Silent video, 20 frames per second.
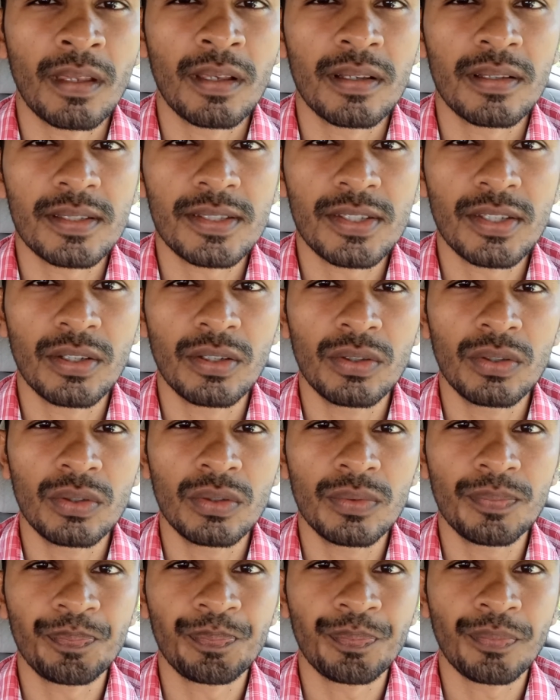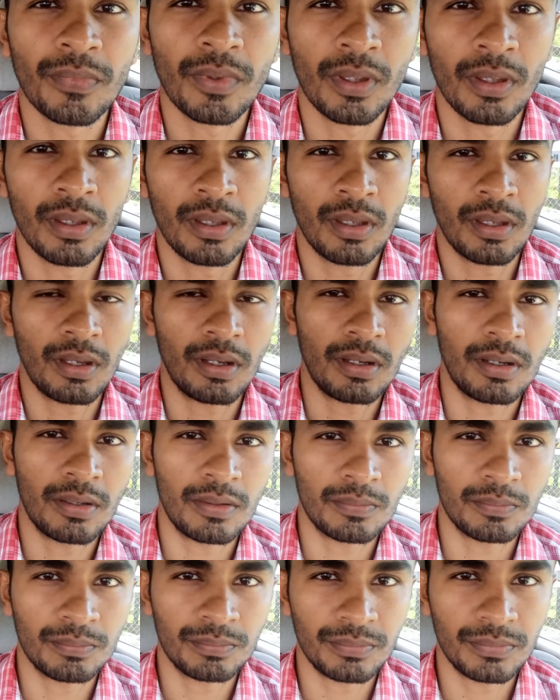So
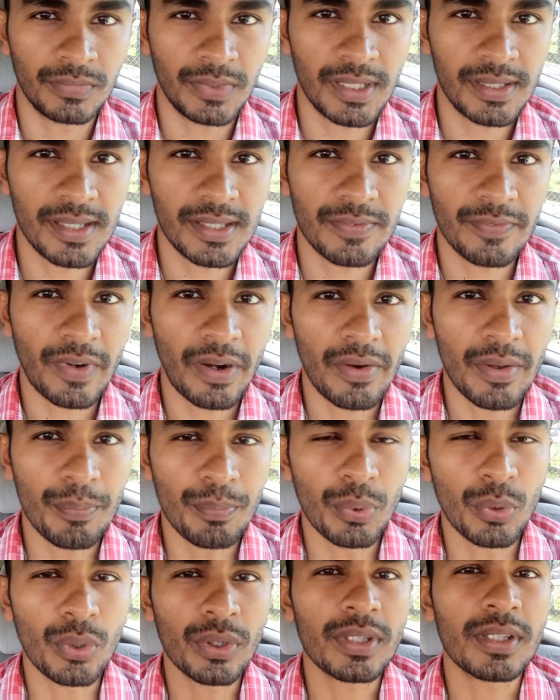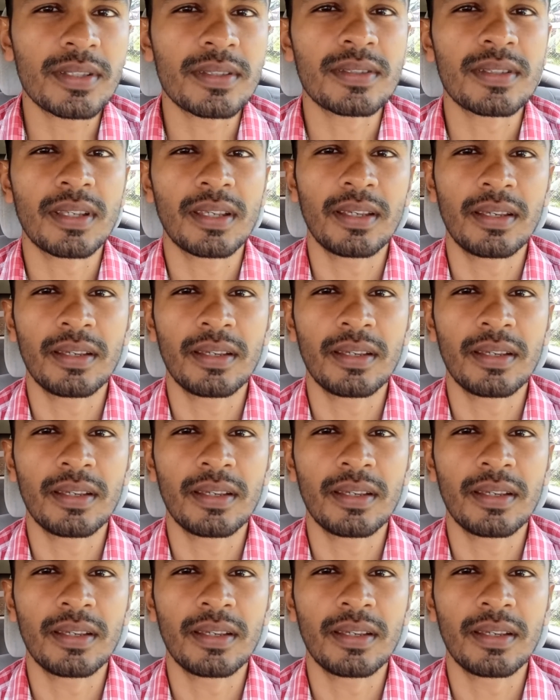this is very important.